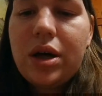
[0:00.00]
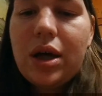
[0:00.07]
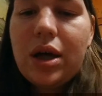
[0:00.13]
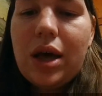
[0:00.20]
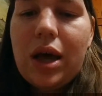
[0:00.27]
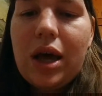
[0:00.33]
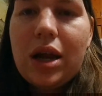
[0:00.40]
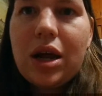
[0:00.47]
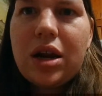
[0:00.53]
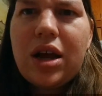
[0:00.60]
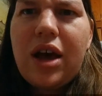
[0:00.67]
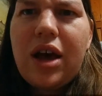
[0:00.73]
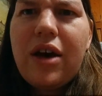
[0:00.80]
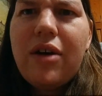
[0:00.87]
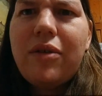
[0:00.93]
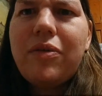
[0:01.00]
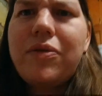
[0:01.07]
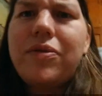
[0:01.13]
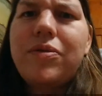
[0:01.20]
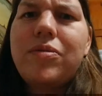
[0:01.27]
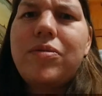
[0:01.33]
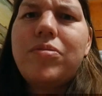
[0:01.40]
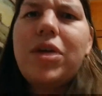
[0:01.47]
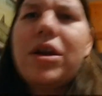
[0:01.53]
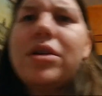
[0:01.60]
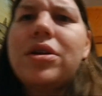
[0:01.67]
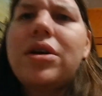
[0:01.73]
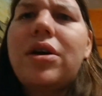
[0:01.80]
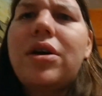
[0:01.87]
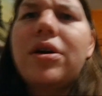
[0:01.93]
and I'd have
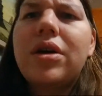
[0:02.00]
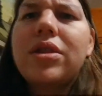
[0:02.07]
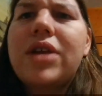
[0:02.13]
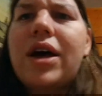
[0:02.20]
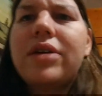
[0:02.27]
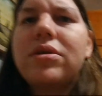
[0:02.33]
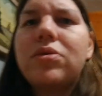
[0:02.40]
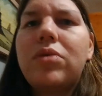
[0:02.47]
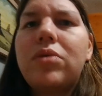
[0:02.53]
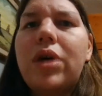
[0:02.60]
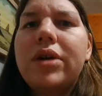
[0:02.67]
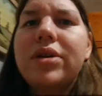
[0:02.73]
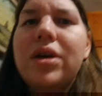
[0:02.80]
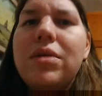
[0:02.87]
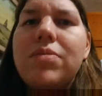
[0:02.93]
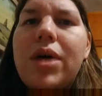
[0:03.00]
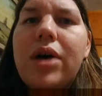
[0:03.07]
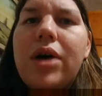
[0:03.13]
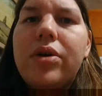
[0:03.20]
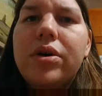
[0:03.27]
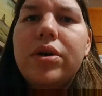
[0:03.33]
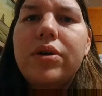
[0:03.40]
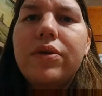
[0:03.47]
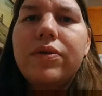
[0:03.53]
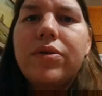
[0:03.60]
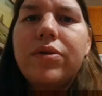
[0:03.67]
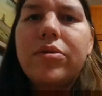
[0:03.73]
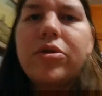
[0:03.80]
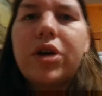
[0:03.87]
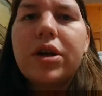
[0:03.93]
basically only 1,000 watts getting power
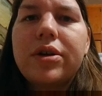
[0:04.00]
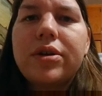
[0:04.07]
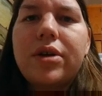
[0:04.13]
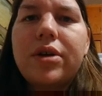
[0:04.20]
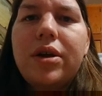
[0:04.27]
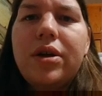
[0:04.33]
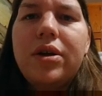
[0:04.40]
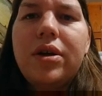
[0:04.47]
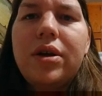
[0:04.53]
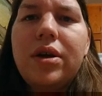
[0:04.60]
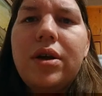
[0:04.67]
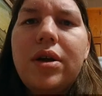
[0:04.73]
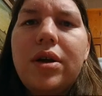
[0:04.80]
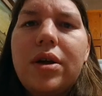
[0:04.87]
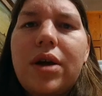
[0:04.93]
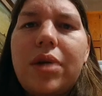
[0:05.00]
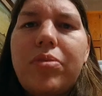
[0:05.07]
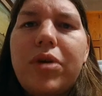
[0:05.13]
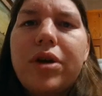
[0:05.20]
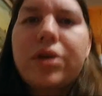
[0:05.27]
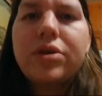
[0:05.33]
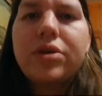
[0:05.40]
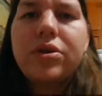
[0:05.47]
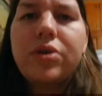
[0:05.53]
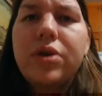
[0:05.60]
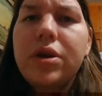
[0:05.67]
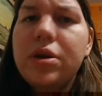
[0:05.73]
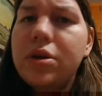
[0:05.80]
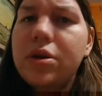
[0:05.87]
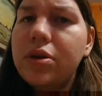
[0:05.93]
from direct sun. I plan on
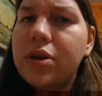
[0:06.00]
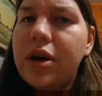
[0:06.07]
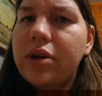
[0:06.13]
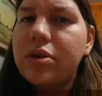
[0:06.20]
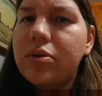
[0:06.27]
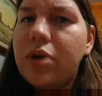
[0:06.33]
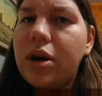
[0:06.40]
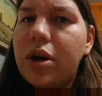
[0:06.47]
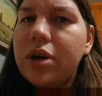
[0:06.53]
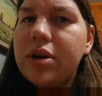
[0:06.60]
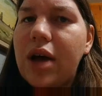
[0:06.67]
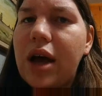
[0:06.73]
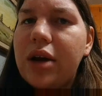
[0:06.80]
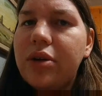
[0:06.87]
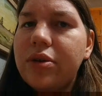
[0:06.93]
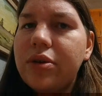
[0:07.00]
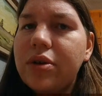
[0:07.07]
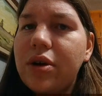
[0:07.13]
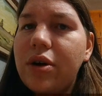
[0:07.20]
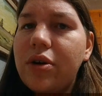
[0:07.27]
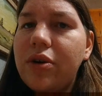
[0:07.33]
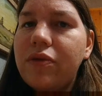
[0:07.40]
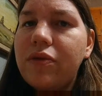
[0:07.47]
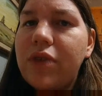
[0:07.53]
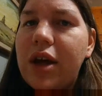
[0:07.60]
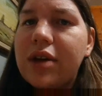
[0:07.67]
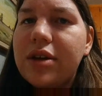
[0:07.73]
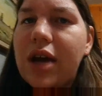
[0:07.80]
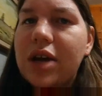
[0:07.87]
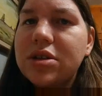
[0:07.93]
doing 2,000 watts. I don't know if
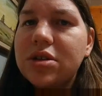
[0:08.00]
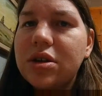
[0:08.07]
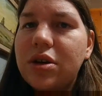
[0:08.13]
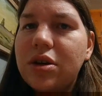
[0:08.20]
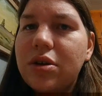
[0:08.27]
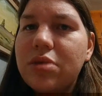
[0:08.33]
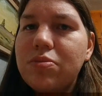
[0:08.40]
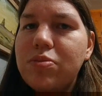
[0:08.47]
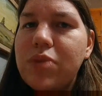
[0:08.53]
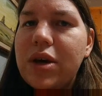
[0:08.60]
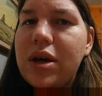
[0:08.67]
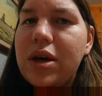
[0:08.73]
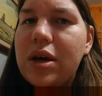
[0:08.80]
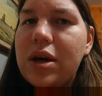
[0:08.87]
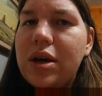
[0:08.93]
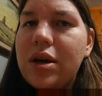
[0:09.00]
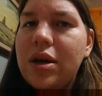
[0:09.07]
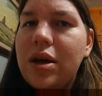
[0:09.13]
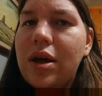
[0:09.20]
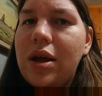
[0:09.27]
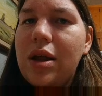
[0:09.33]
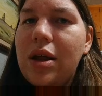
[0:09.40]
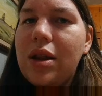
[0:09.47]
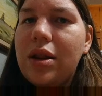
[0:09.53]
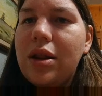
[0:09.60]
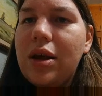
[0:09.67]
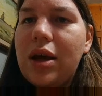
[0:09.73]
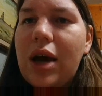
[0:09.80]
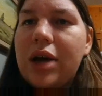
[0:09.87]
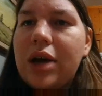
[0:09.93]
that's actually going to be
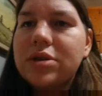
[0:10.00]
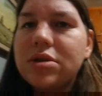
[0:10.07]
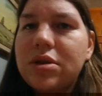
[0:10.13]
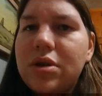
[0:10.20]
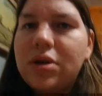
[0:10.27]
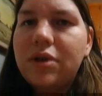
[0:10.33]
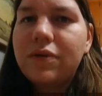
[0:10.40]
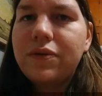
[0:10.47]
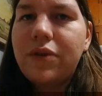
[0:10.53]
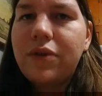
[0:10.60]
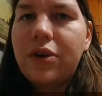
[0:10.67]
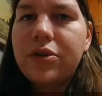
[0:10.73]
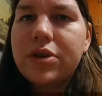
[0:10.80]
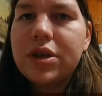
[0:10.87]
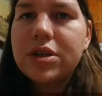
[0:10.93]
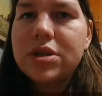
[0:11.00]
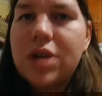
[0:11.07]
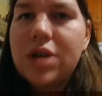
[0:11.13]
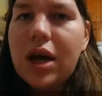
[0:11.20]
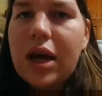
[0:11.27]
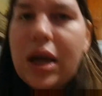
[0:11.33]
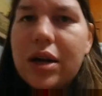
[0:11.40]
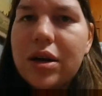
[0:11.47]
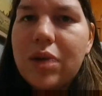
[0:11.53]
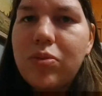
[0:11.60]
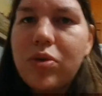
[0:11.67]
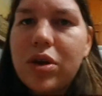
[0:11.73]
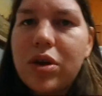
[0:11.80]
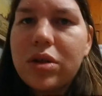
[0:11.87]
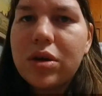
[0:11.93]
the actual voltage that I end up
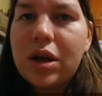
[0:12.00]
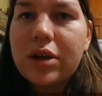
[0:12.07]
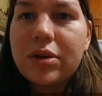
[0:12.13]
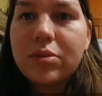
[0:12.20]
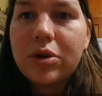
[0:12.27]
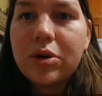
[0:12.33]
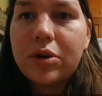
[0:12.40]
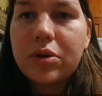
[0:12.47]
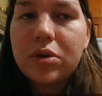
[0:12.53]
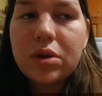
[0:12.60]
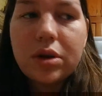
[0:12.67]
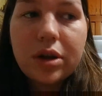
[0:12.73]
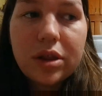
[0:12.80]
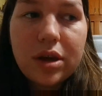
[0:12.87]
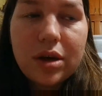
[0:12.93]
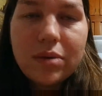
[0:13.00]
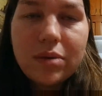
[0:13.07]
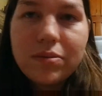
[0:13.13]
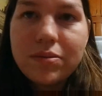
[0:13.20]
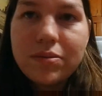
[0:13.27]
with because I'm going with lithium,